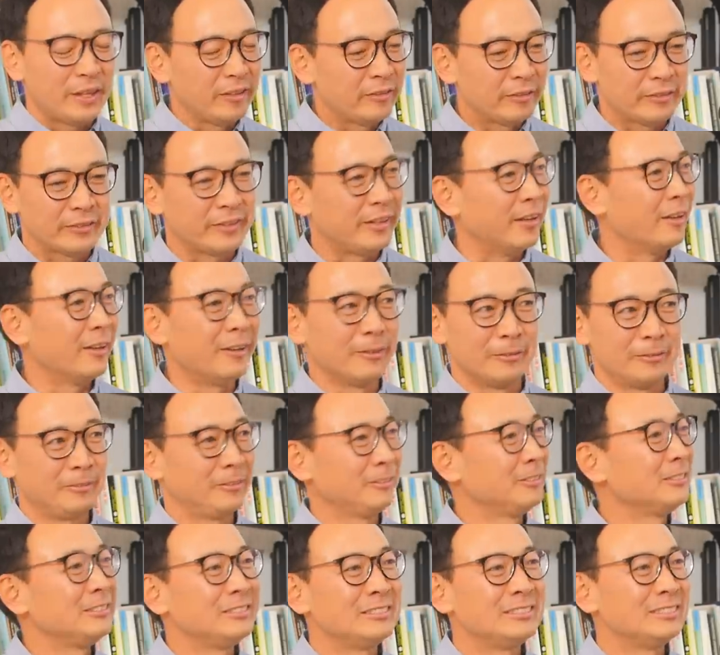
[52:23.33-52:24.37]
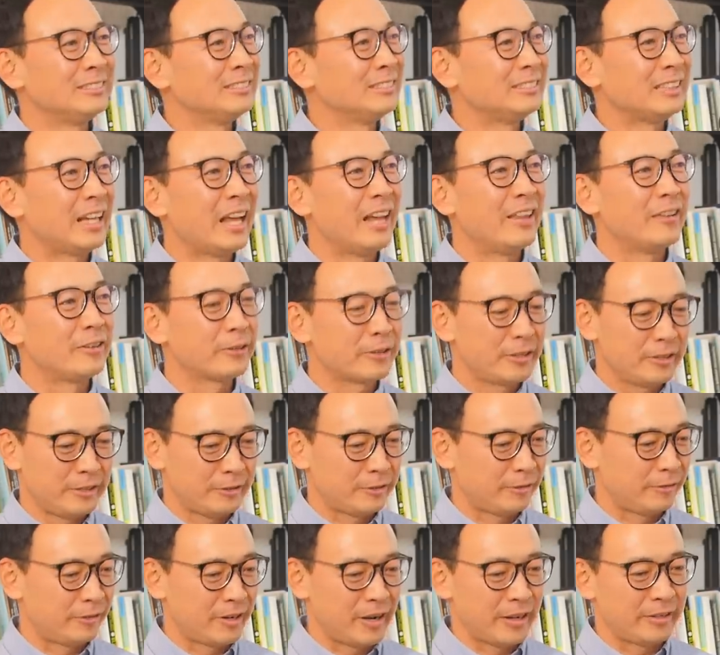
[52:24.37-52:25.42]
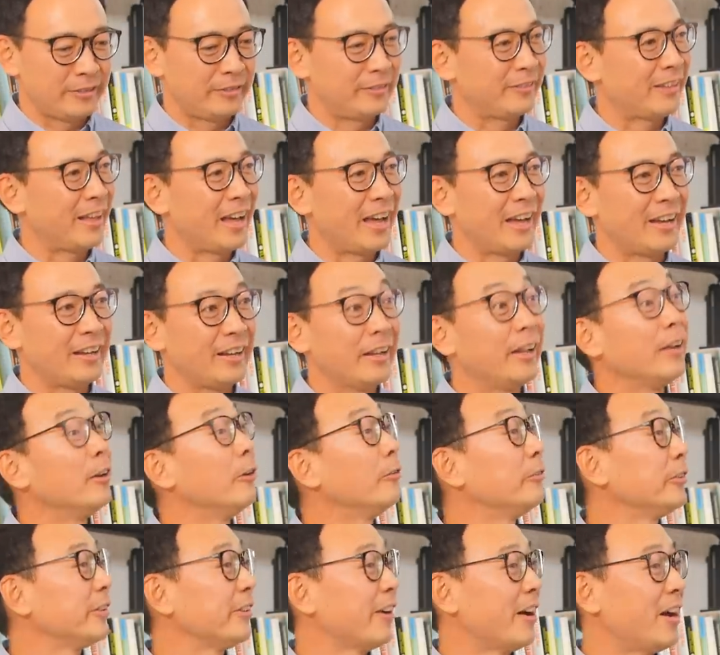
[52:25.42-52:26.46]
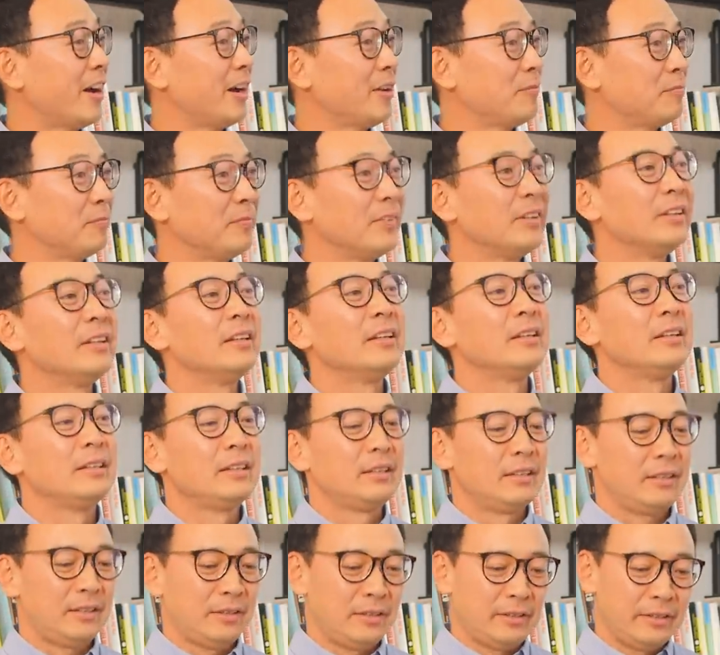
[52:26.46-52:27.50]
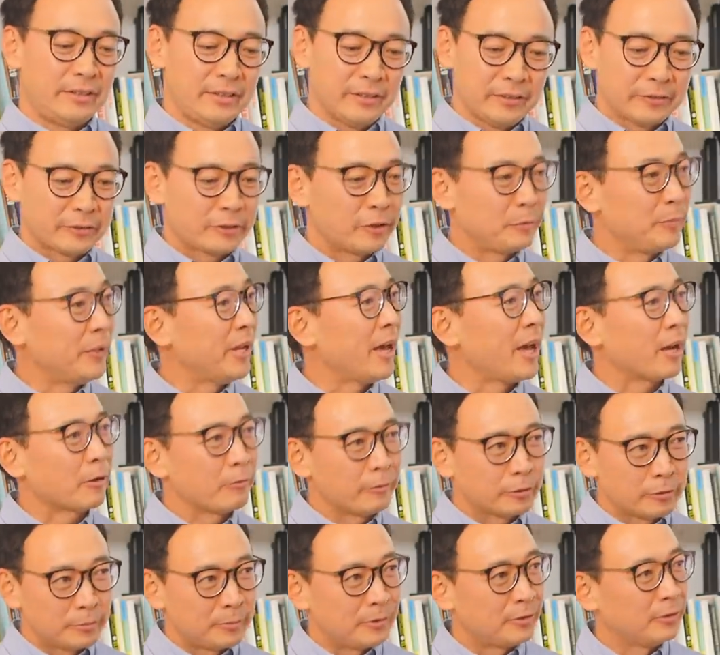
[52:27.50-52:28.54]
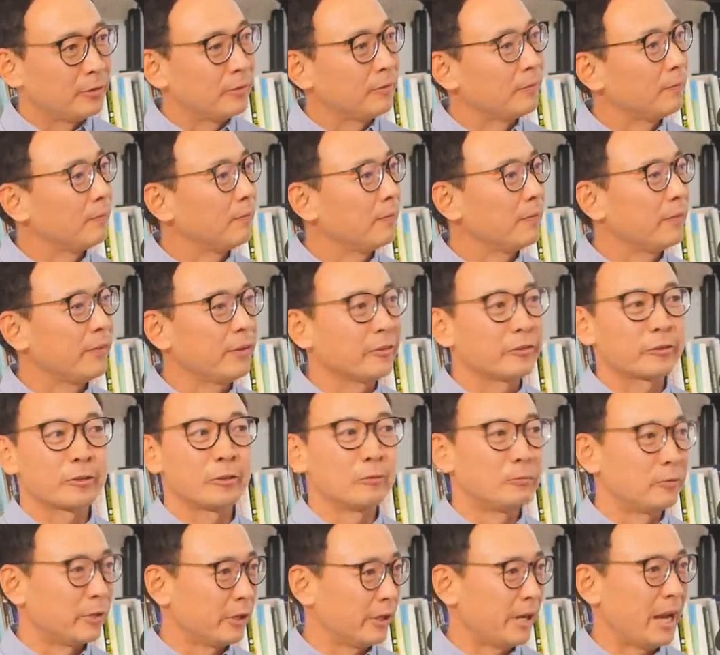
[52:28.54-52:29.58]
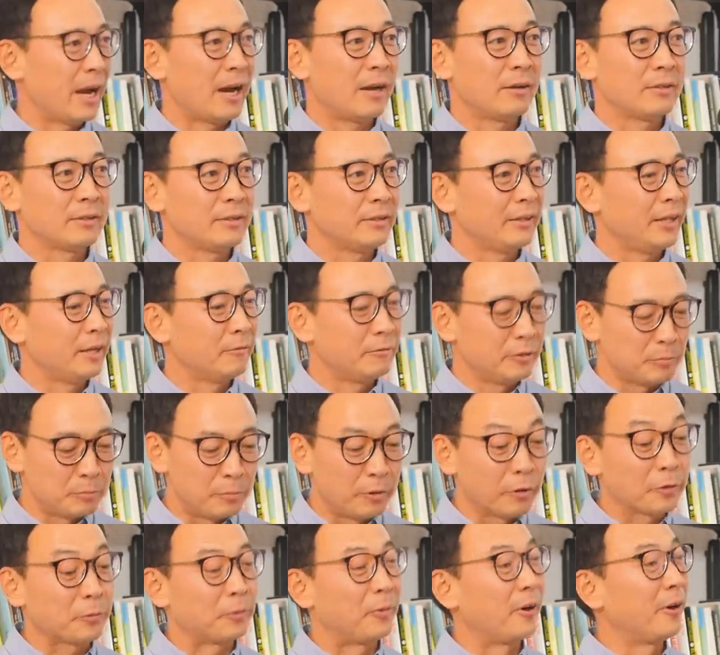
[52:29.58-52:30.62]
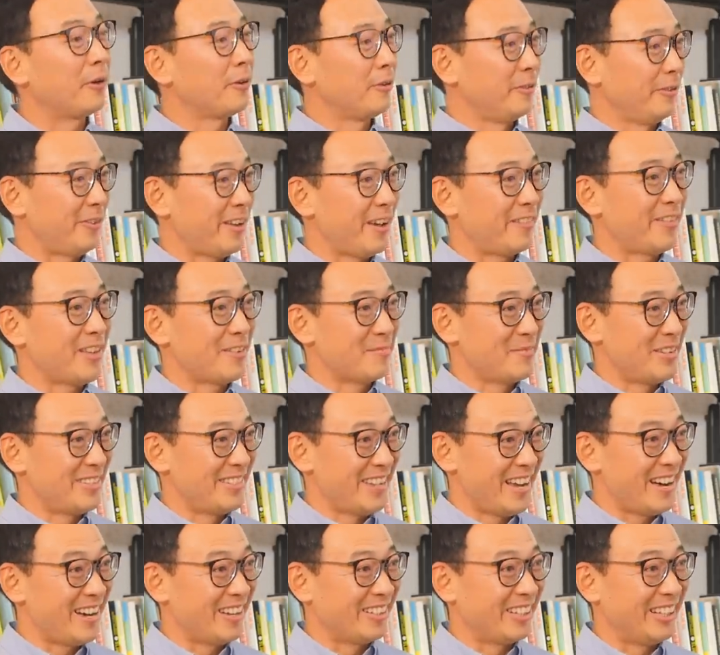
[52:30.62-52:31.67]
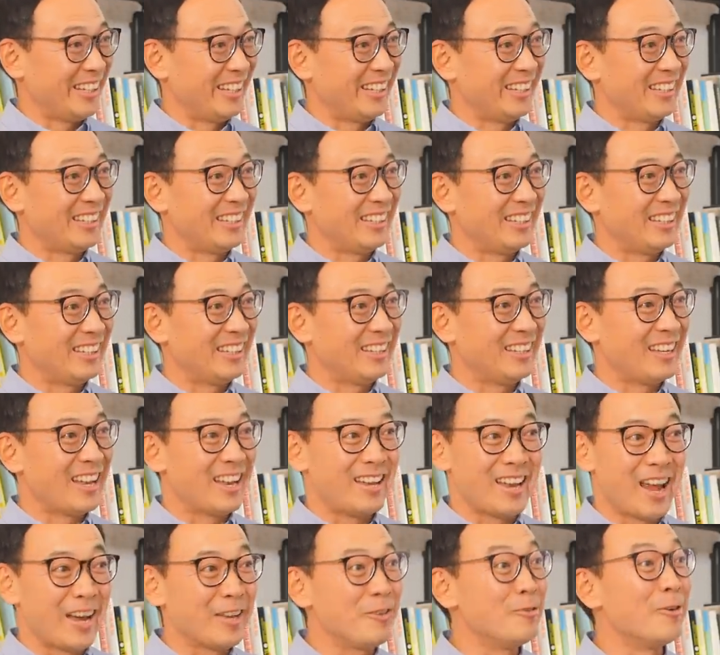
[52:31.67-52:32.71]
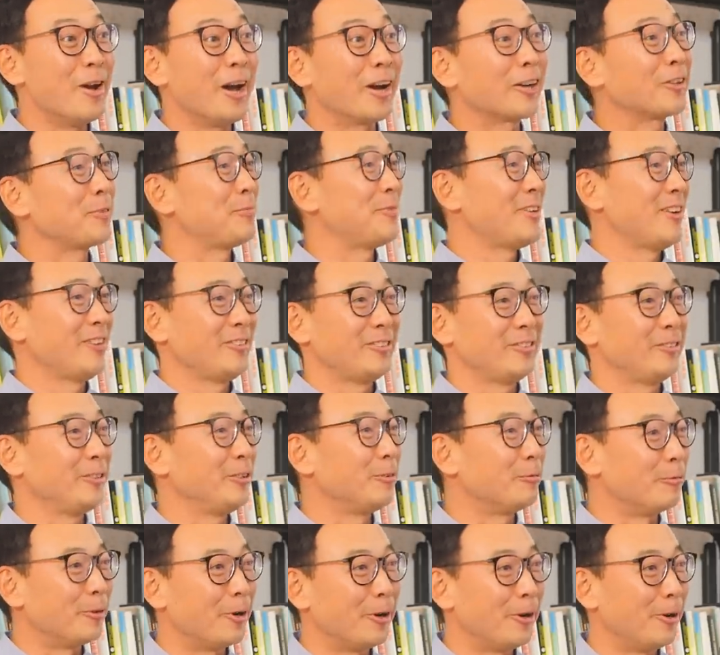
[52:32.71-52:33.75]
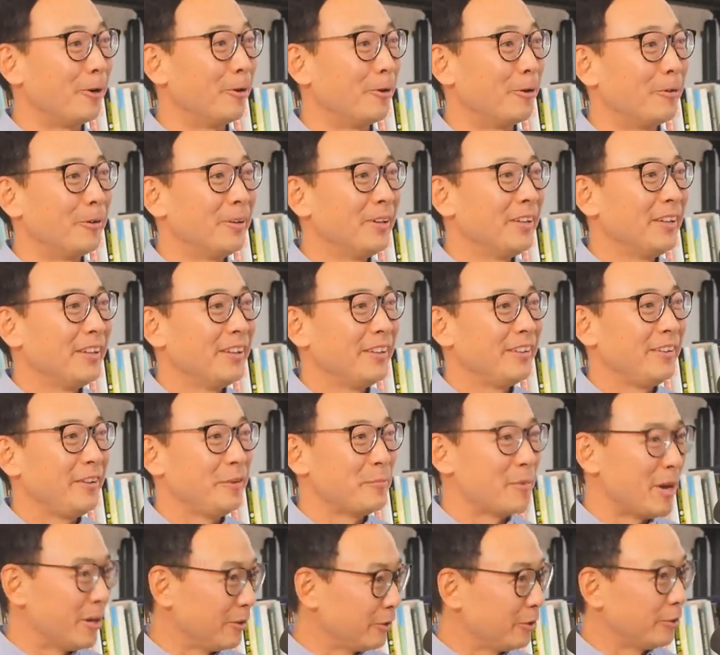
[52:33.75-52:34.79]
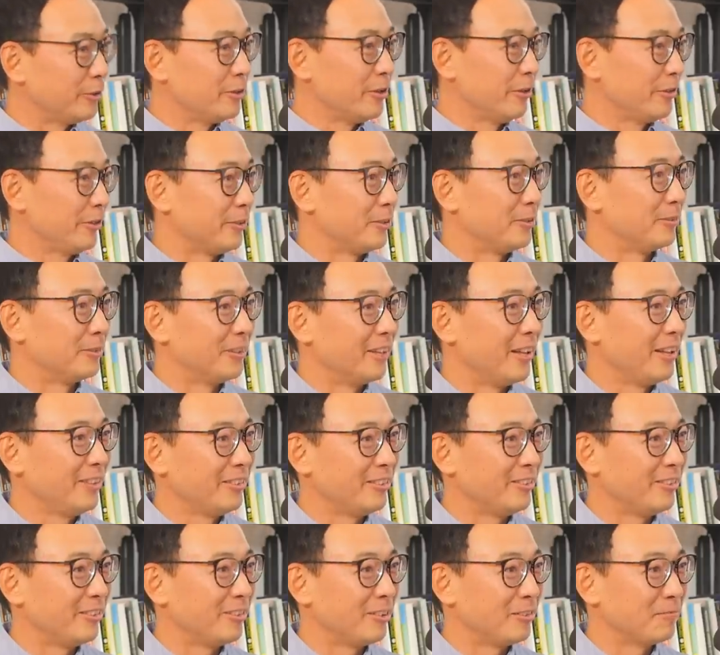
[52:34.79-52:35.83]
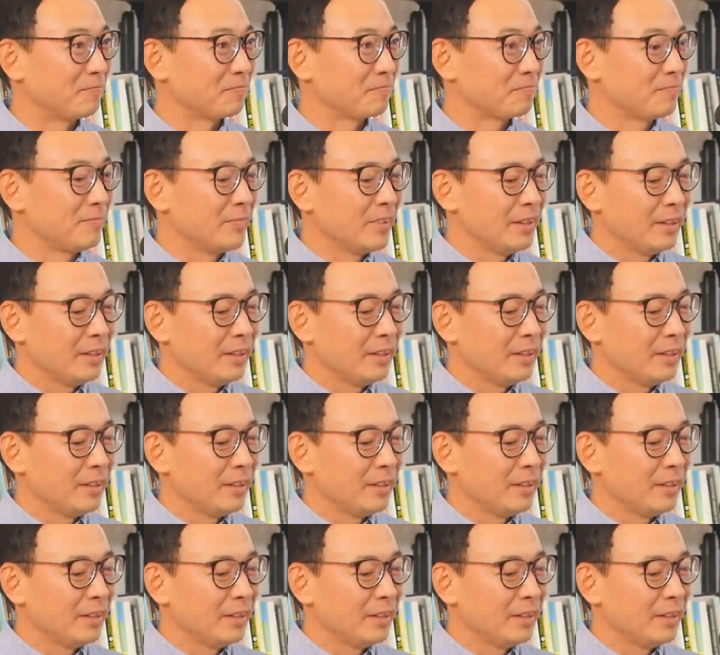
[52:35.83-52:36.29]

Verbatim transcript: They just give. And they're going to trust that, hey, over time, uh, things are going to be equitable, things are going to work out. And when both partners have that mentality, now you exponentially grow the amount of goodness in the relationship.